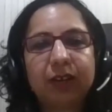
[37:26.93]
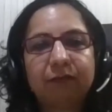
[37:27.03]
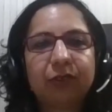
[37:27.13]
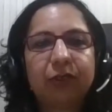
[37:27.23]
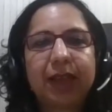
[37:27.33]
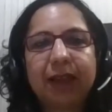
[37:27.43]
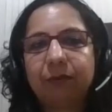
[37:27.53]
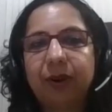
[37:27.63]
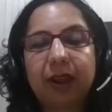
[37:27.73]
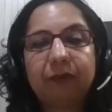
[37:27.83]
And for that,
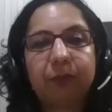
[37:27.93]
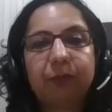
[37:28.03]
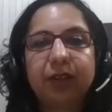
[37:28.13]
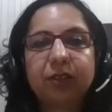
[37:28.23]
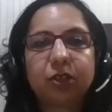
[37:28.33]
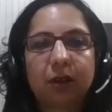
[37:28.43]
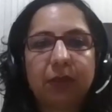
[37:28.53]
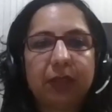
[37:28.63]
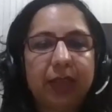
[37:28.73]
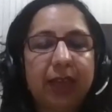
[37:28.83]
whatever
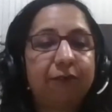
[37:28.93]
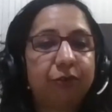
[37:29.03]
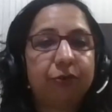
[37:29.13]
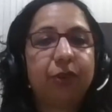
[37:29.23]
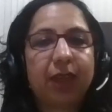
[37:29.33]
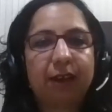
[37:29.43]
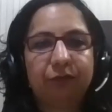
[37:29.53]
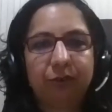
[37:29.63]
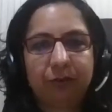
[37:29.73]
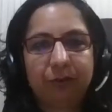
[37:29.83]
brainstorming they have to do, they have
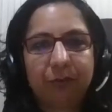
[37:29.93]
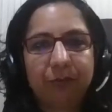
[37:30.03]
to do.